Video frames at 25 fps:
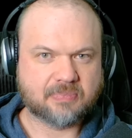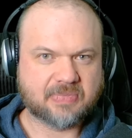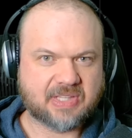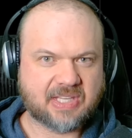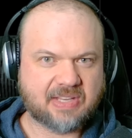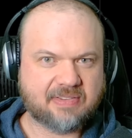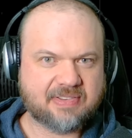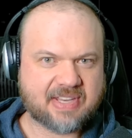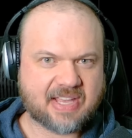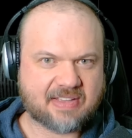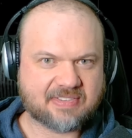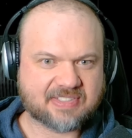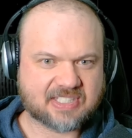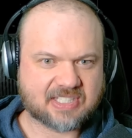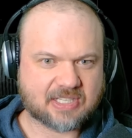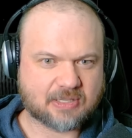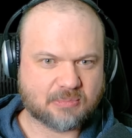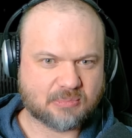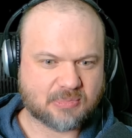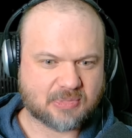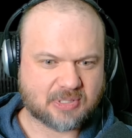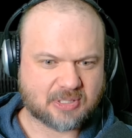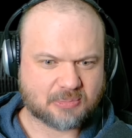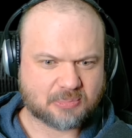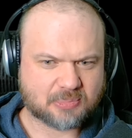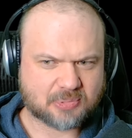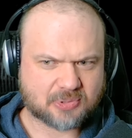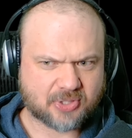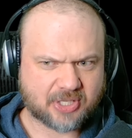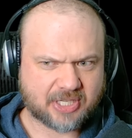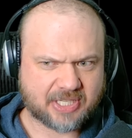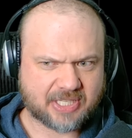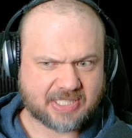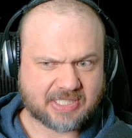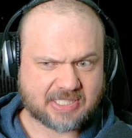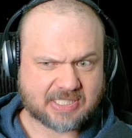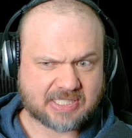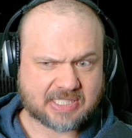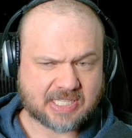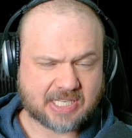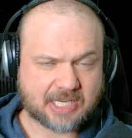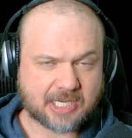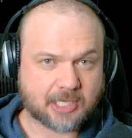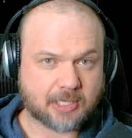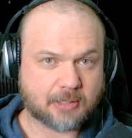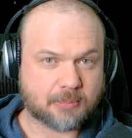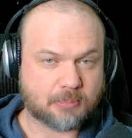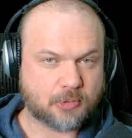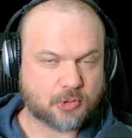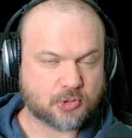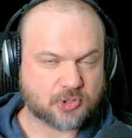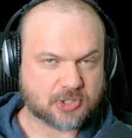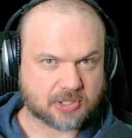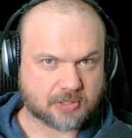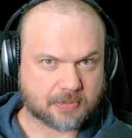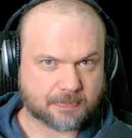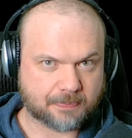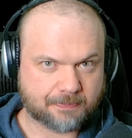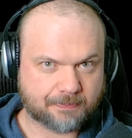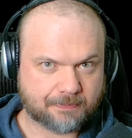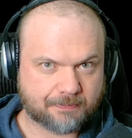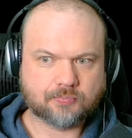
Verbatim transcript: They even have some uh, pretty stunning music